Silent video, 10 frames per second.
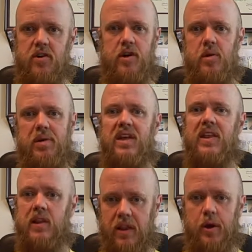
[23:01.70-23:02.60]
very
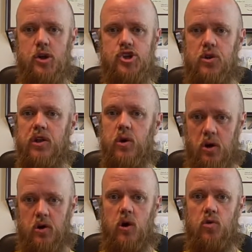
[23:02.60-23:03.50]
appealing literature that you
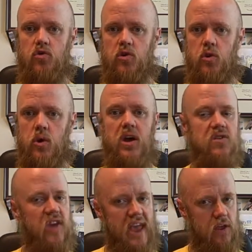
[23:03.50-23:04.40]
can go to
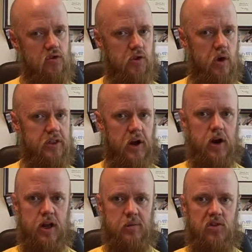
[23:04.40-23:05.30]
answer all the
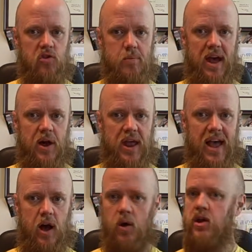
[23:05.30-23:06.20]
arguments about
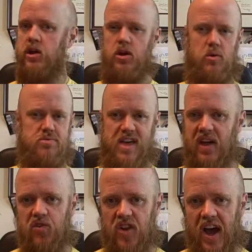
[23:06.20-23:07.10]
how,
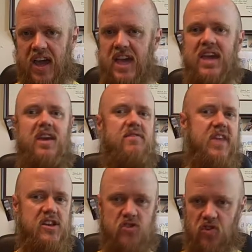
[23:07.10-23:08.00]
that's naive,
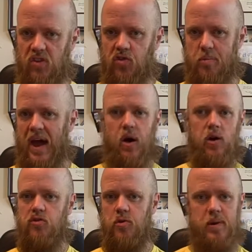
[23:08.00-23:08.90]
that just gives the
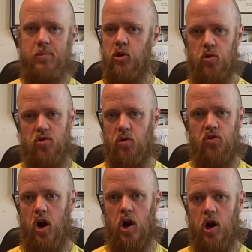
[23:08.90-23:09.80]
power to the people who would do
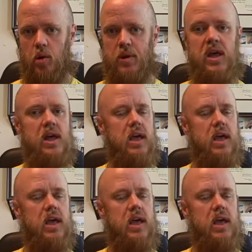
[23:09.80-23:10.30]
us harm.